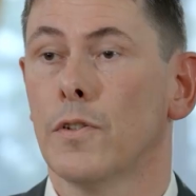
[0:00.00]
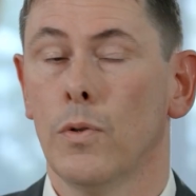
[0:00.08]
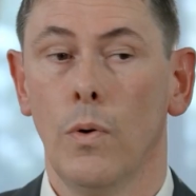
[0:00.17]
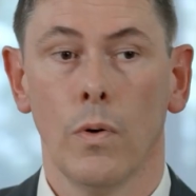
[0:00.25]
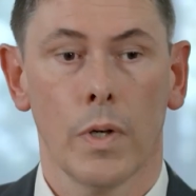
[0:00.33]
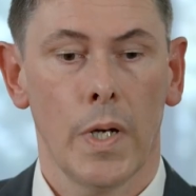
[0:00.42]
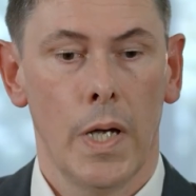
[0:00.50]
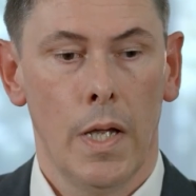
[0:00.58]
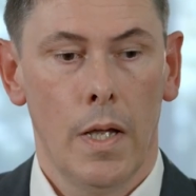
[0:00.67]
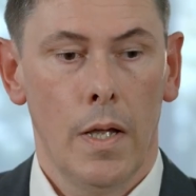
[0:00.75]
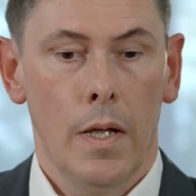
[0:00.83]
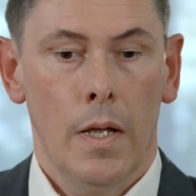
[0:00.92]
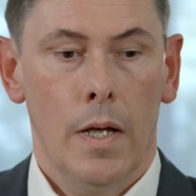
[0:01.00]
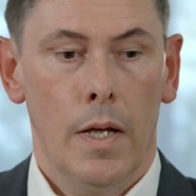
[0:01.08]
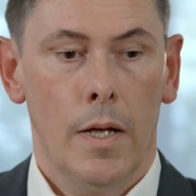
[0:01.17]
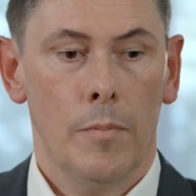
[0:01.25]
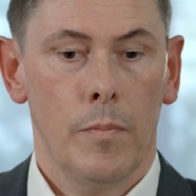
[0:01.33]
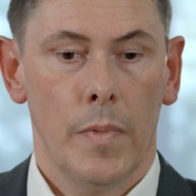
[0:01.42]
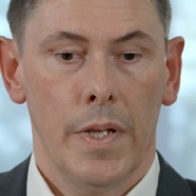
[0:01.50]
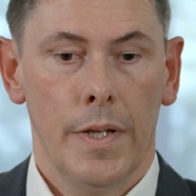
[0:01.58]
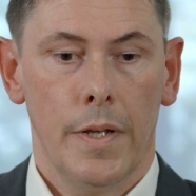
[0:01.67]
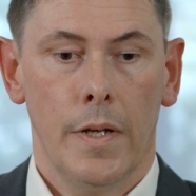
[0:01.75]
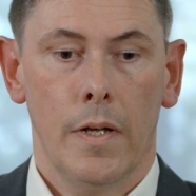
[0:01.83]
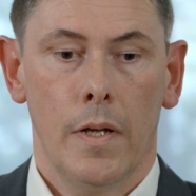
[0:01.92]
talk,
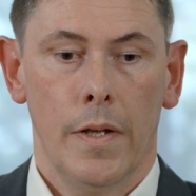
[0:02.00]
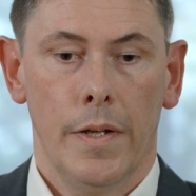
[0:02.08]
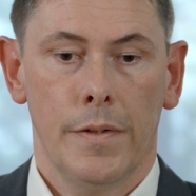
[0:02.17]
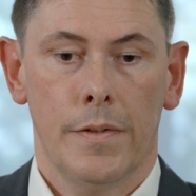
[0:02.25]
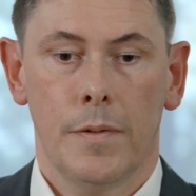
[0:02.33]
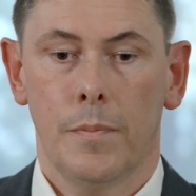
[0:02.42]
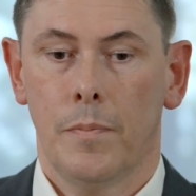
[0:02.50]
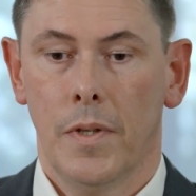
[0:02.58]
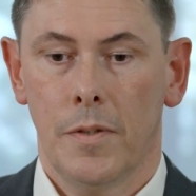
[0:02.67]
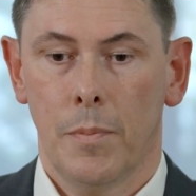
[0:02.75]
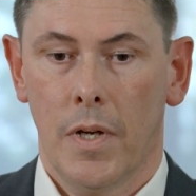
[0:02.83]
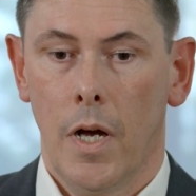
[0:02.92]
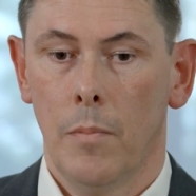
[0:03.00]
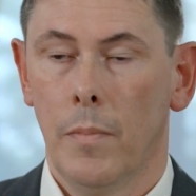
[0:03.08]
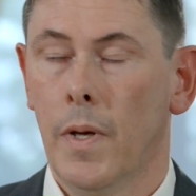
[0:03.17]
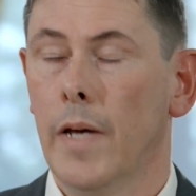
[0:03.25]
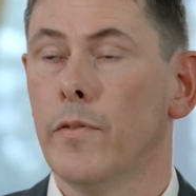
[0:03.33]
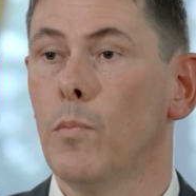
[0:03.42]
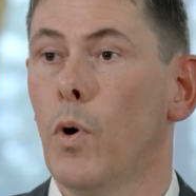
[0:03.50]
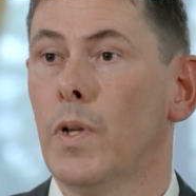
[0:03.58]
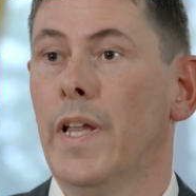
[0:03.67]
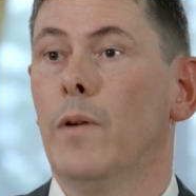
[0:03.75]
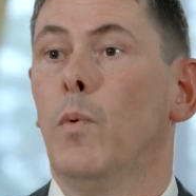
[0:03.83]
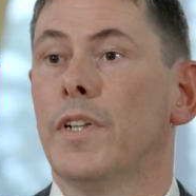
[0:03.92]
it's become ever more
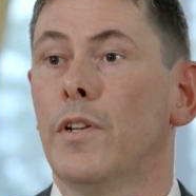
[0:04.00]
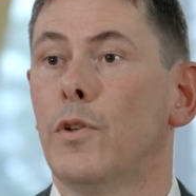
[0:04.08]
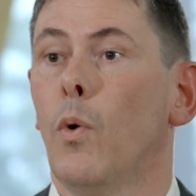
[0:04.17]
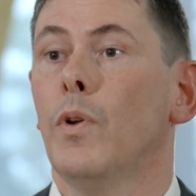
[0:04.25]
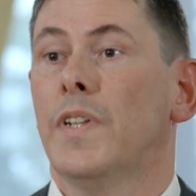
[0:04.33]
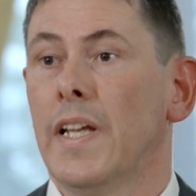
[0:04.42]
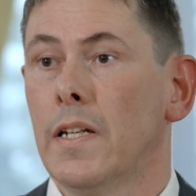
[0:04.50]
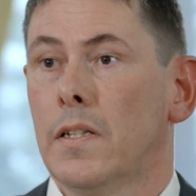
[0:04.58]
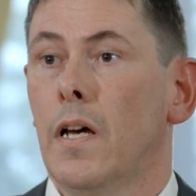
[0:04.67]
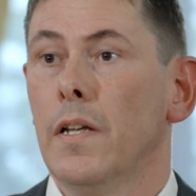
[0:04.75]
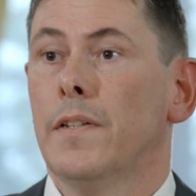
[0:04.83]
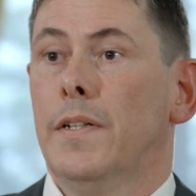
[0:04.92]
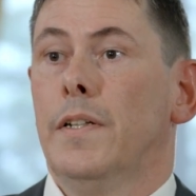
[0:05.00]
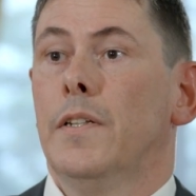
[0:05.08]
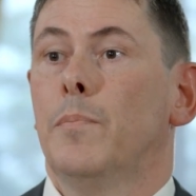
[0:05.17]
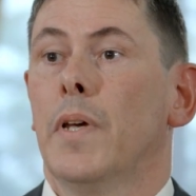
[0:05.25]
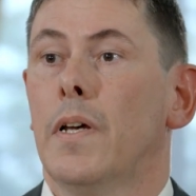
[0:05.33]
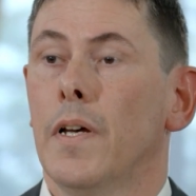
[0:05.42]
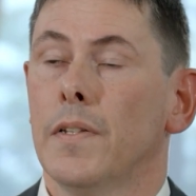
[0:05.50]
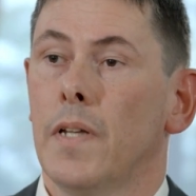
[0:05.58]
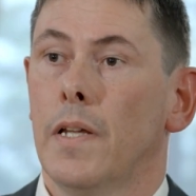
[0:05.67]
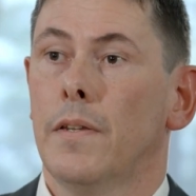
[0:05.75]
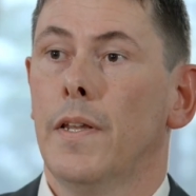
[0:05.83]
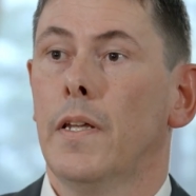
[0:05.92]
clear what a daunting task it is, because
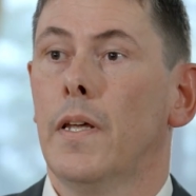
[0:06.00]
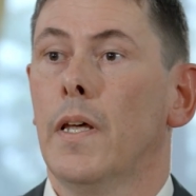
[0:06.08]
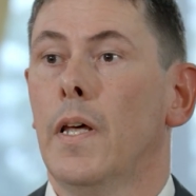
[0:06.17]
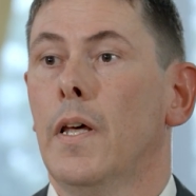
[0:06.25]
I think